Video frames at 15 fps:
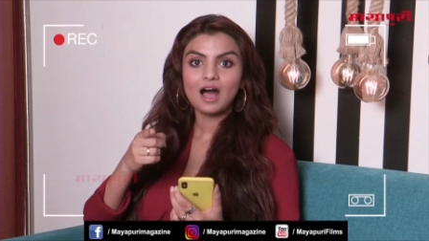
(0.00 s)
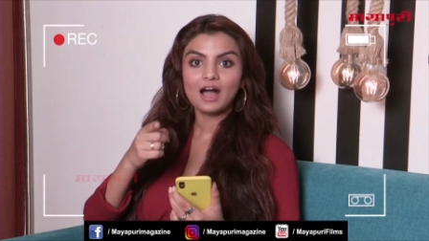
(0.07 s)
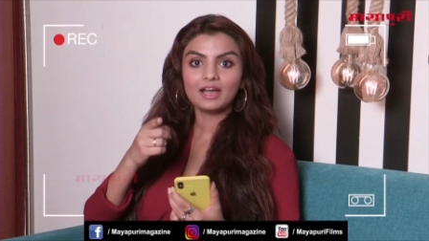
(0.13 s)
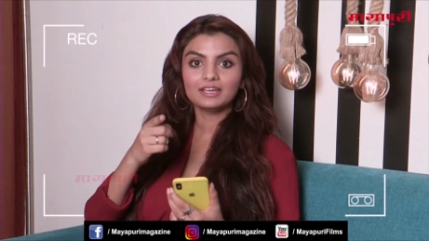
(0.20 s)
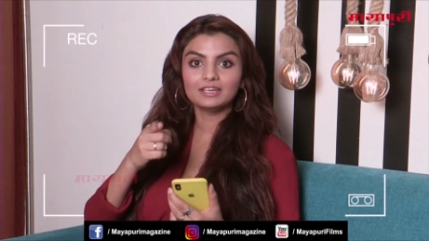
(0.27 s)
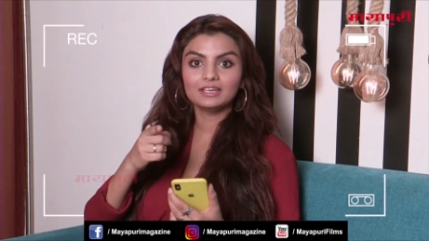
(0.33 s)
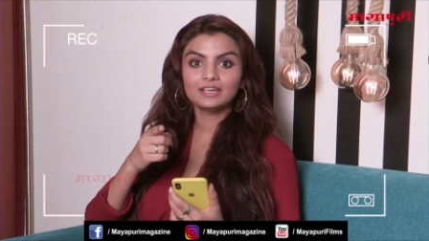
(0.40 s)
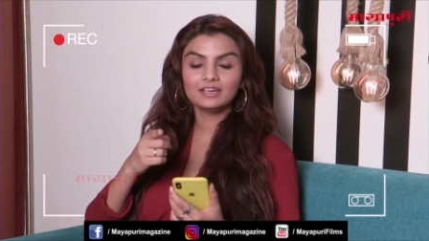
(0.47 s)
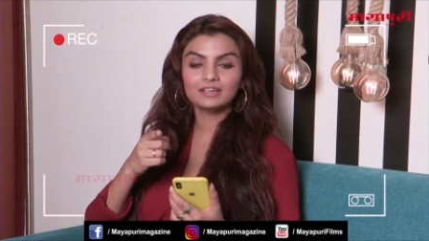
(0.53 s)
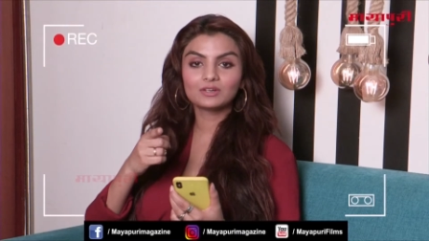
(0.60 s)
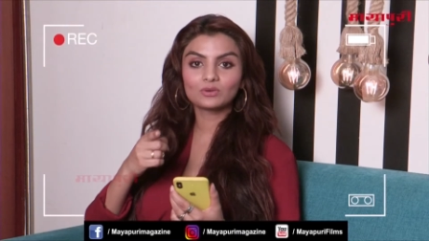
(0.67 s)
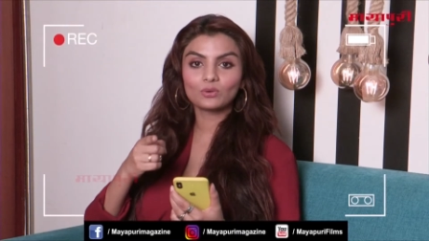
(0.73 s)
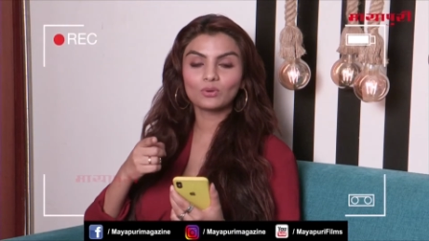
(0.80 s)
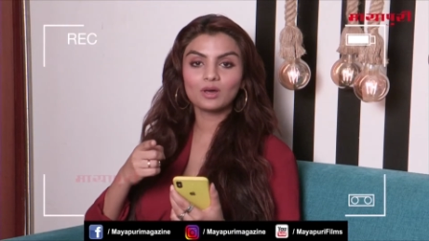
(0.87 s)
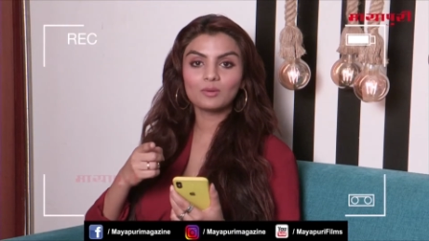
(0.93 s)
I hate
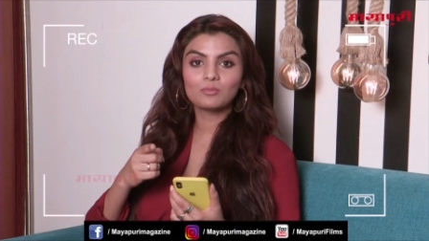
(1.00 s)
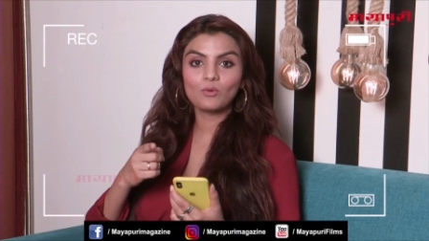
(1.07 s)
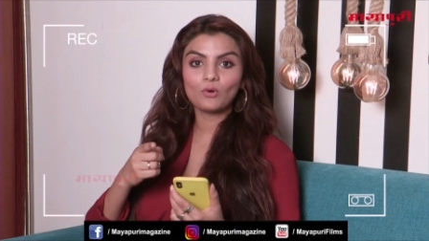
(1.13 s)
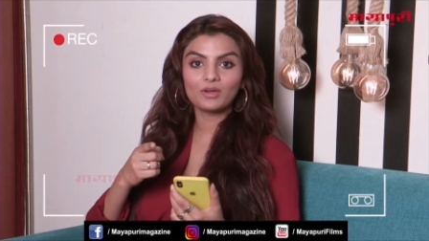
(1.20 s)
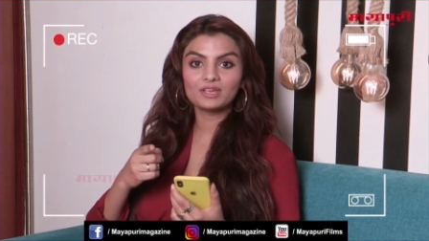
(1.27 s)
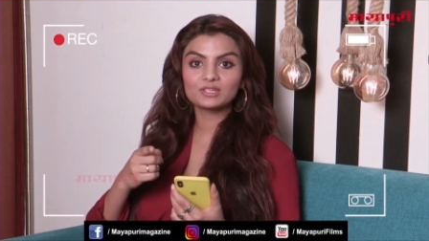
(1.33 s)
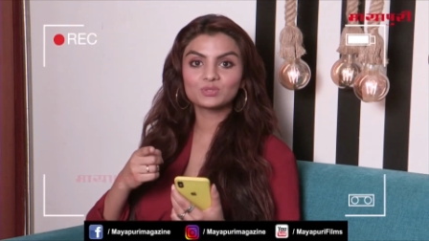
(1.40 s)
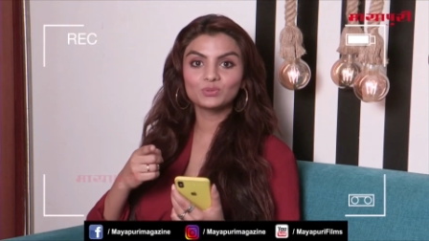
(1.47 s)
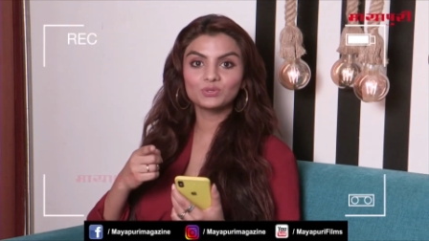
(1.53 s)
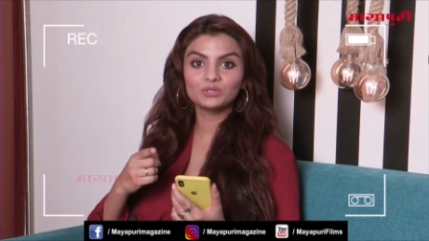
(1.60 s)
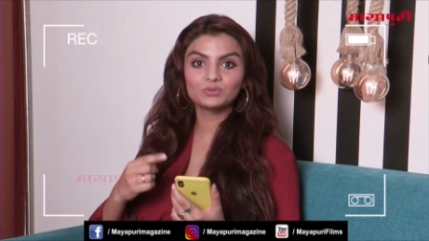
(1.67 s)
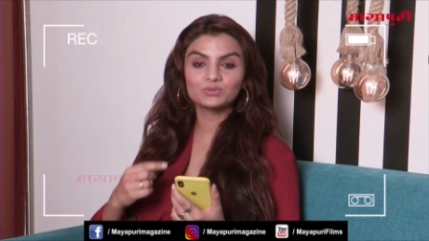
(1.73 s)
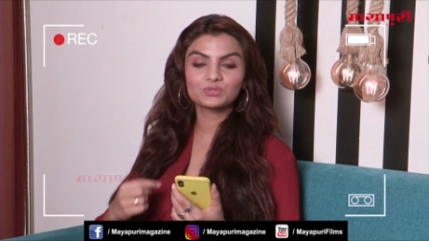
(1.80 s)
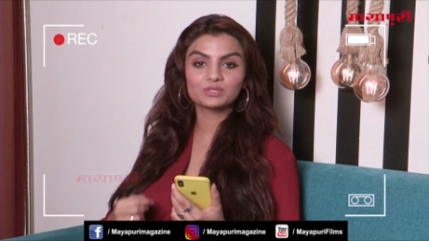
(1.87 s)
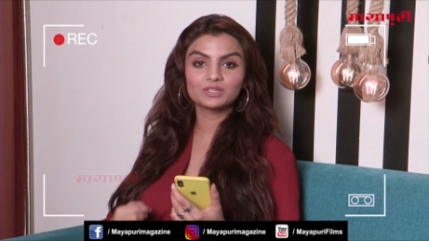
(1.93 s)
grown up boys who
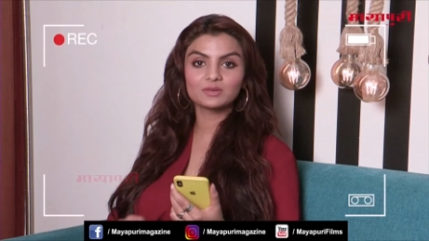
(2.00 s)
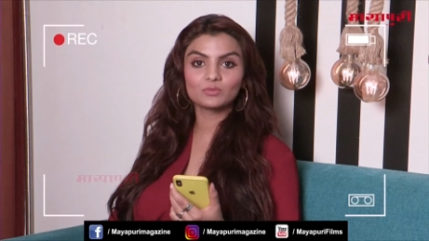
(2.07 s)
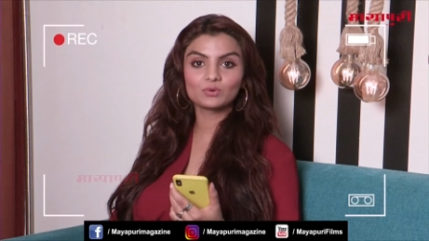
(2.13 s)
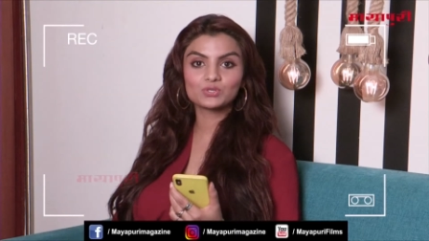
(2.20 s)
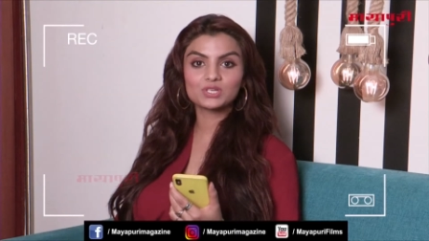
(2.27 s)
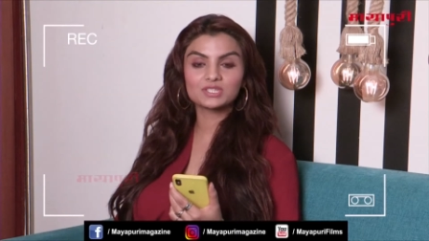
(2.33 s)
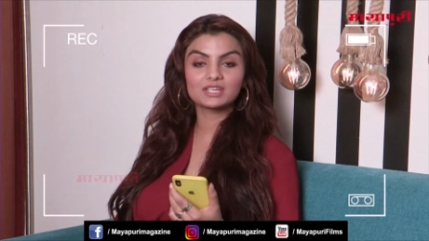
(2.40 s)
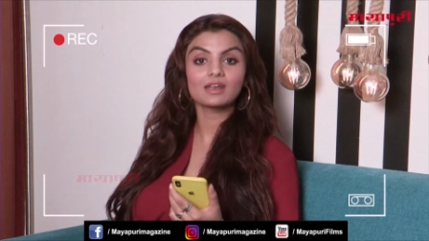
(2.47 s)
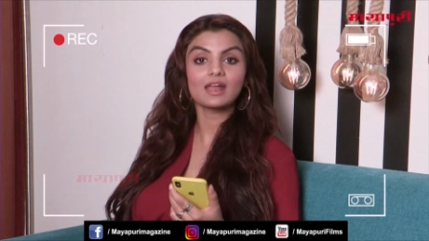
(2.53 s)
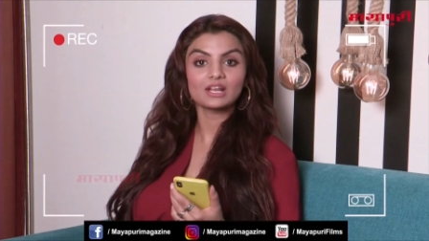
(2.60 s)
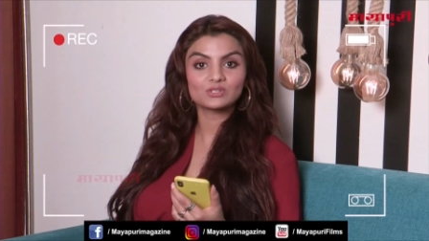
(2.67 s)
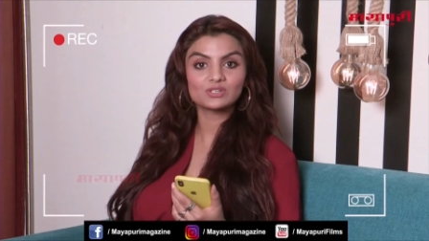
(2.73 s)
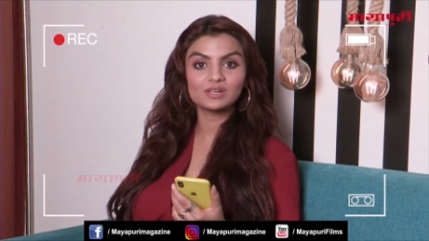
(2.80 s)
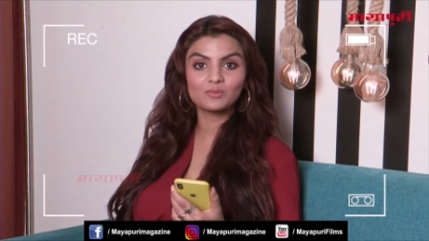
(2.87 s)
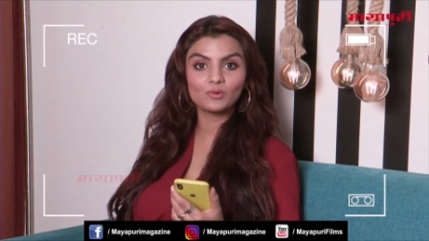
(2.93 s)
use emojis. They're
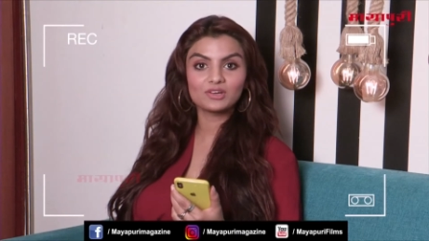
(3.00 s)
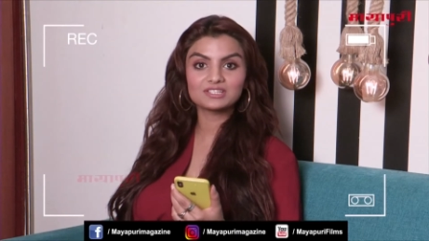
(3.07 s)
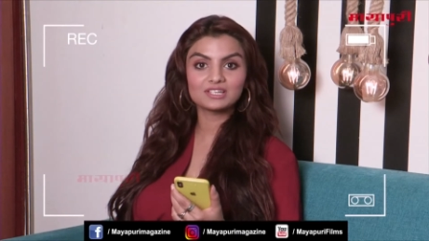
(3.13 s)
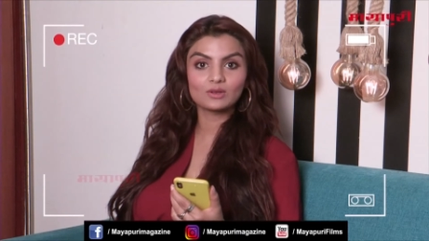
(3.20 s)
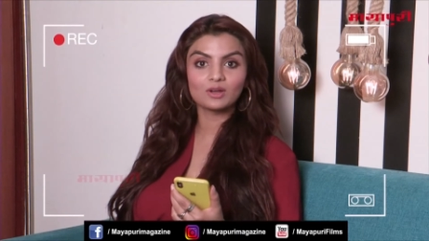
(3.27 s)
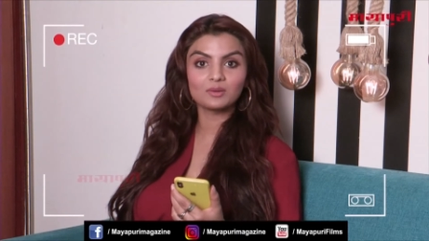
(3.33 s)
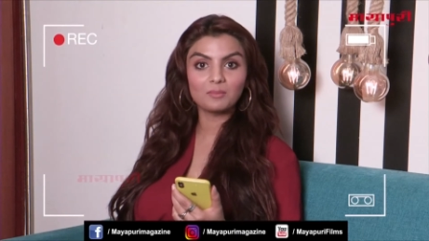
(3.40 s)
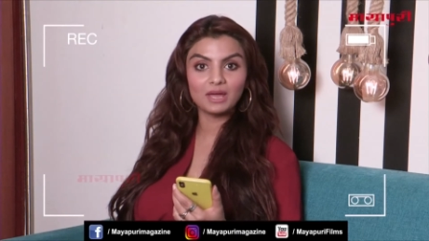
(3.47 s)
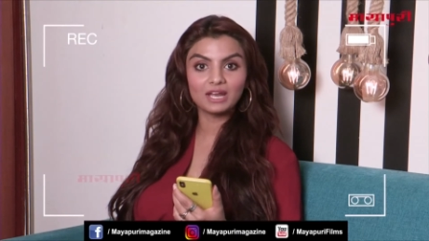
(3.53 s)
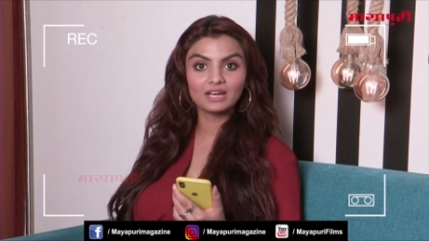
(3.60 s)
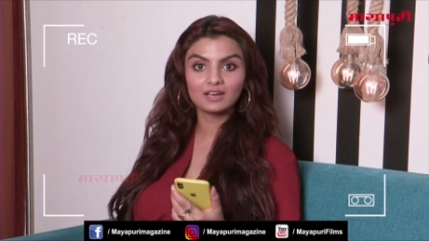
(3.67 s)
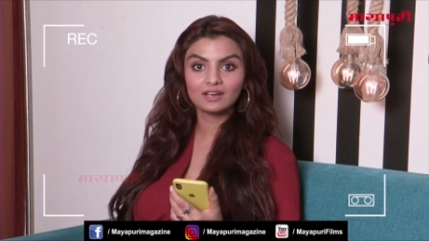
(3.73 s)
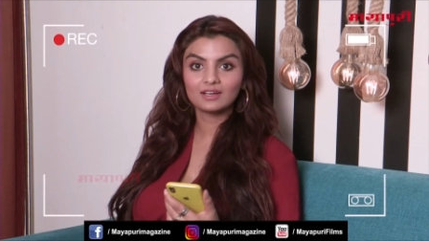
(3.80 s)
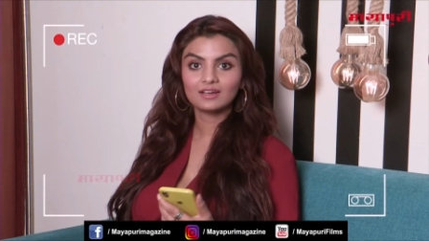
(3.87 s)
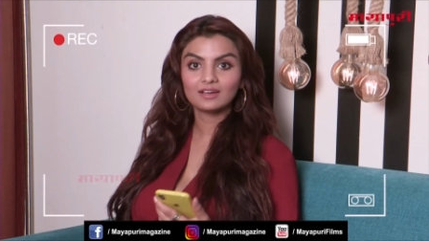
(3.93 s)
actually boys, they're not
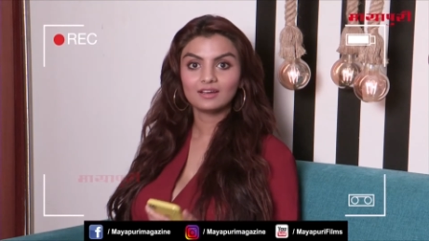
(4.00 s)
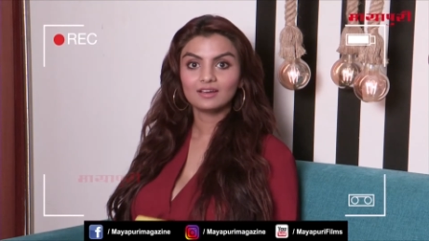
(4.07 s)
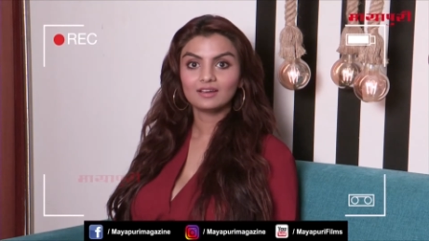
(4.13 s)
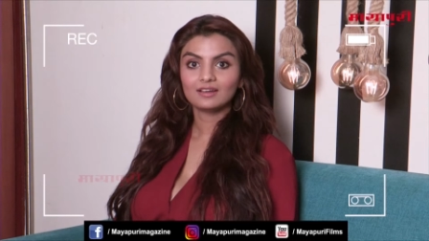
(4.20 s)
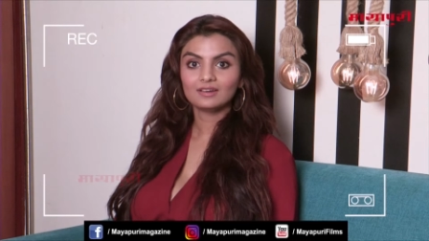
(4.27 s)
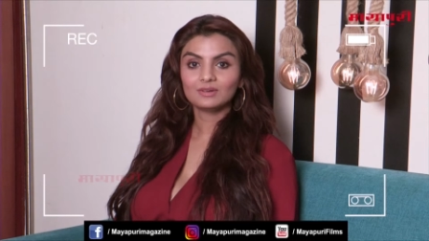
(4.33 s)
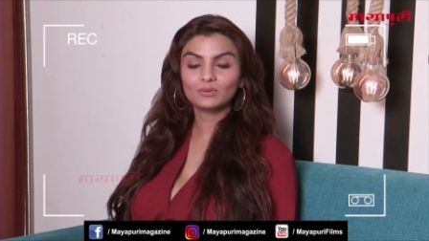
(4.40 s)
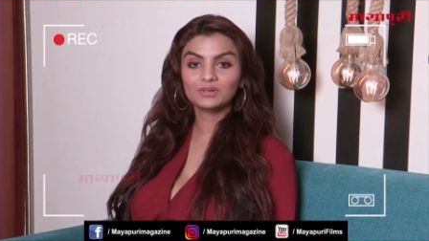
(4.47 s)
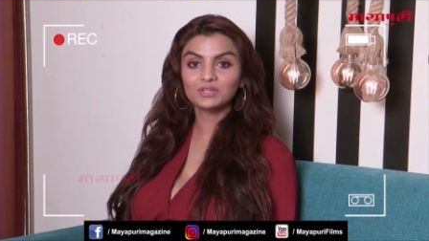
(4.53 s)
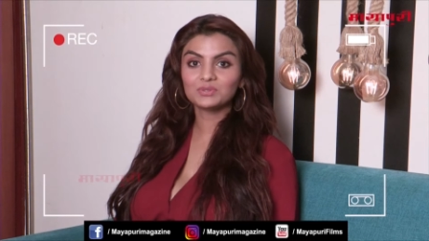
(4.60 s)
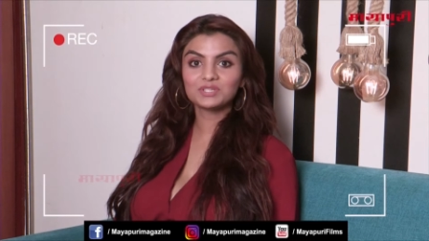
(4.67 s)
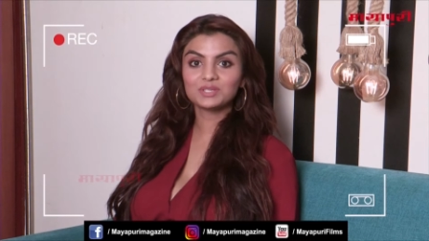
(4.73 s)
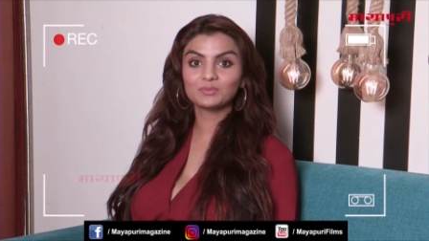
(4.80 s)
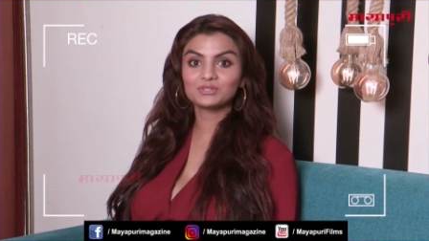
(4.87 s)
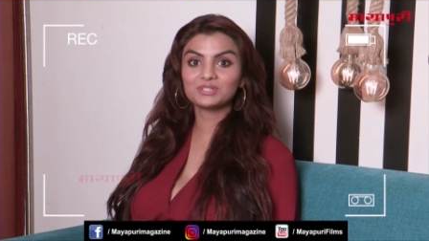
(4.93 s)
men. Don't
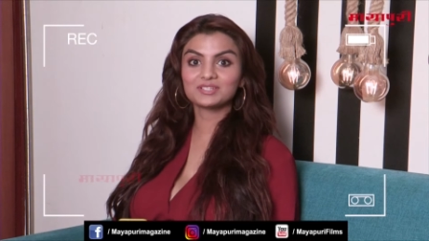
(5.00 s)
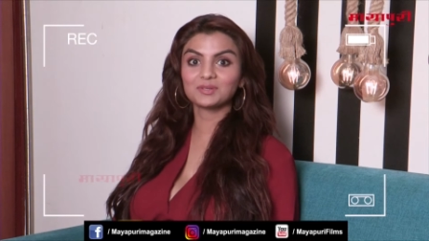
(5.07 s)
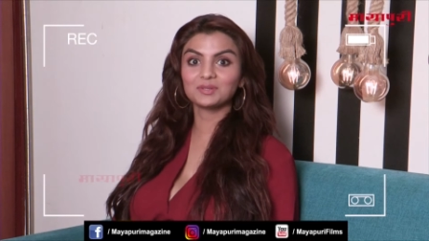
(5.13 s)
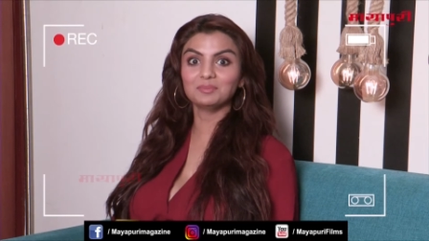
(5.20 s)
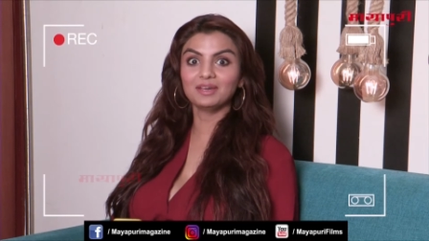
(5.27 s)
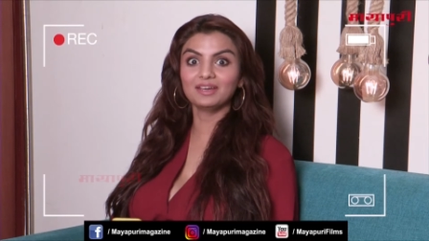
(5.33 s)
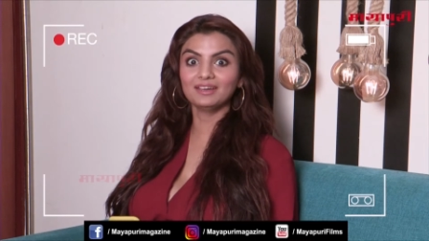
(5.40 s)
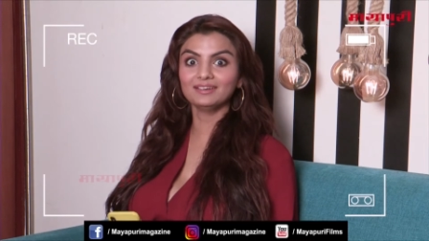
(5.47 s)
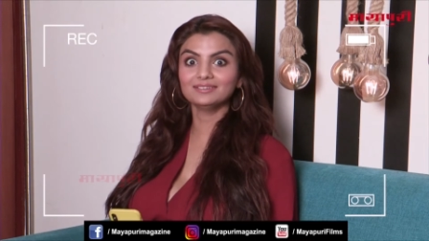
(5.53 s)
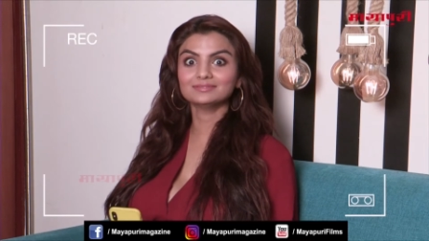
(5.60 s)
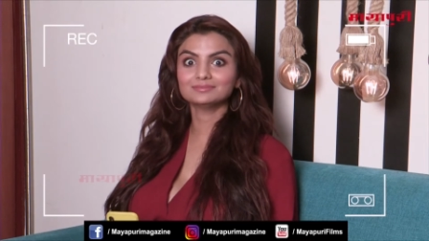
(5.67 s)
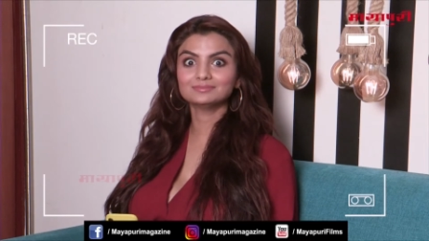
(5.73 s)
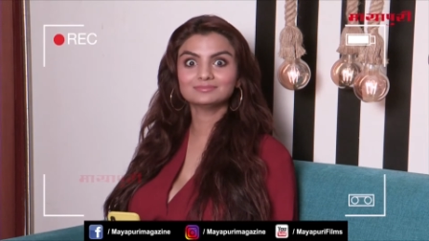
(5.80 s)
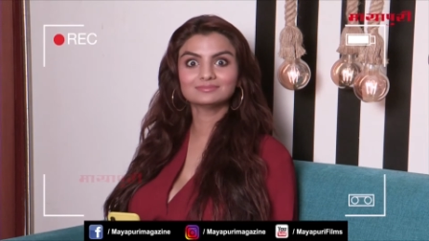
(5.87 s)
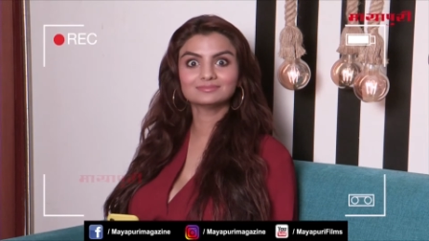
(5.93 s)
use emojis with me.